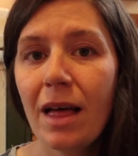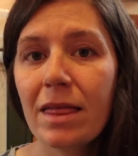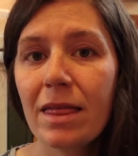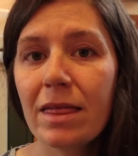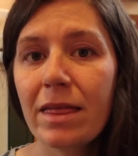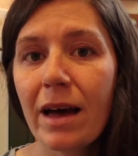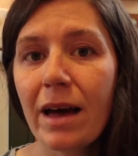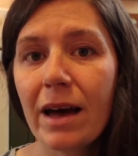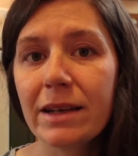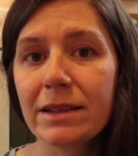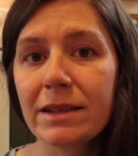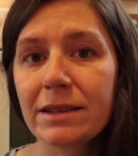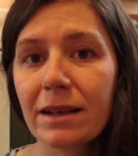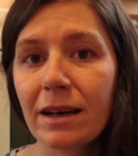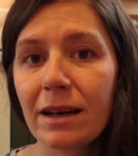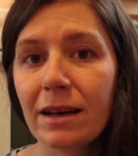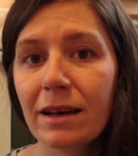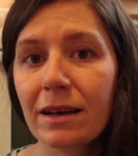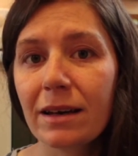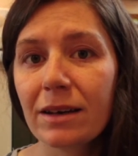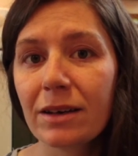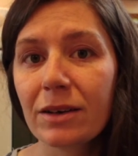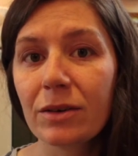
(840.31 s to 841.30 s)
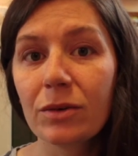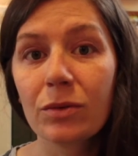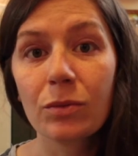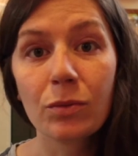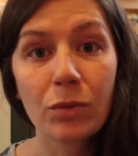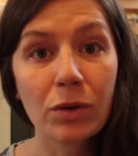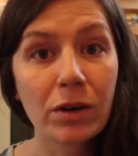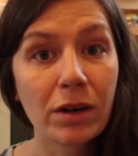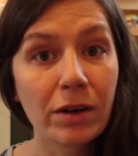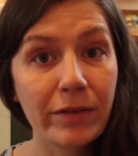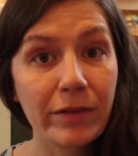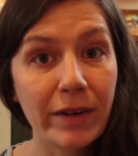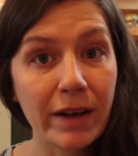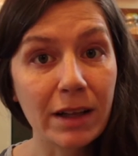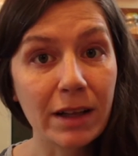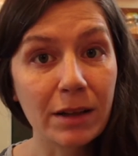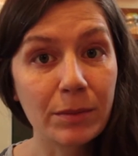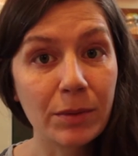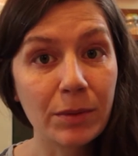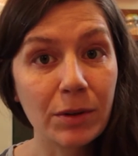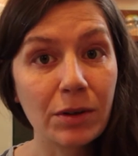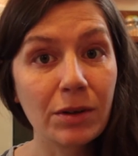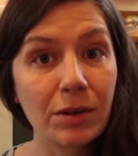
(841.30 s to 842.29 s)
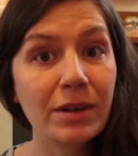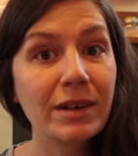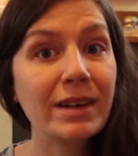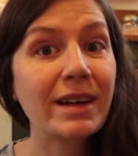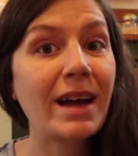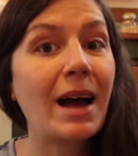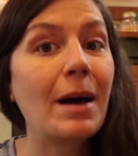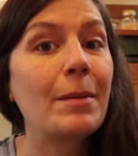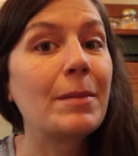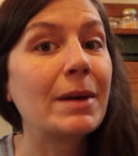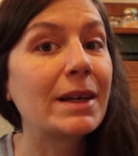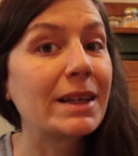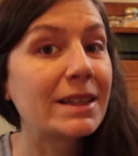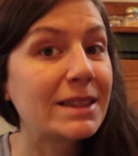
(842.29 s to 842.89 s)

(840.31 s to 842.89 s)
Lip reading: That were available coming